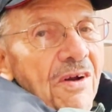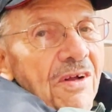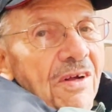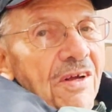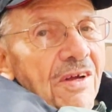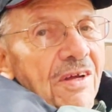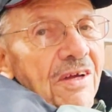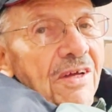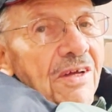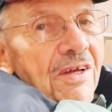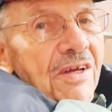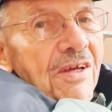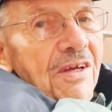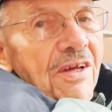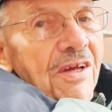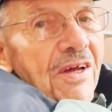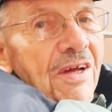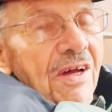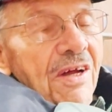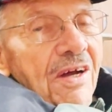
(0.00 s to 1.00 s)
As as a
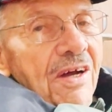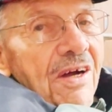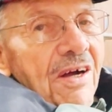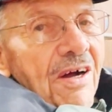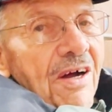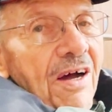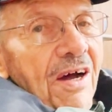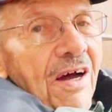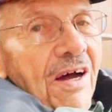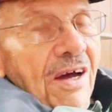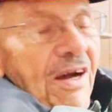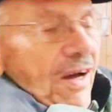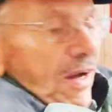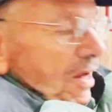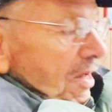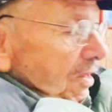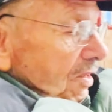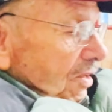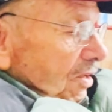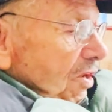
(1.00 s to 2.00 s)
sense, I mean, you're
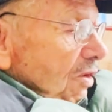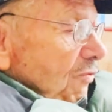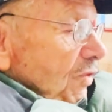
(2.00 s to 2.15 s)
going Do you out.